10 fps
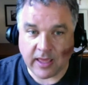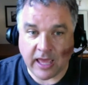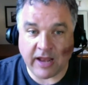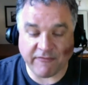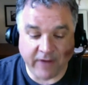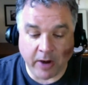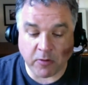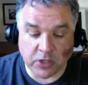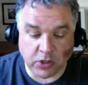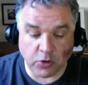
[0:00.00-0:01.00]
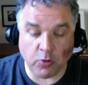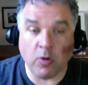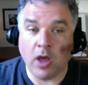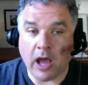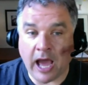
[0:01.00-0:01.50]
And if I were you,
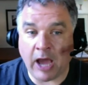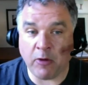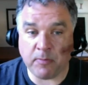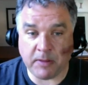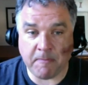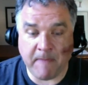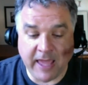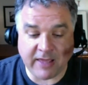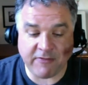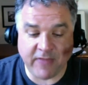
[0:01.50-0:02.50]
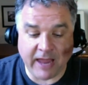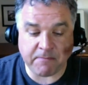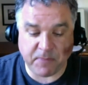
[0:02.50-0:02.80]
I would be making that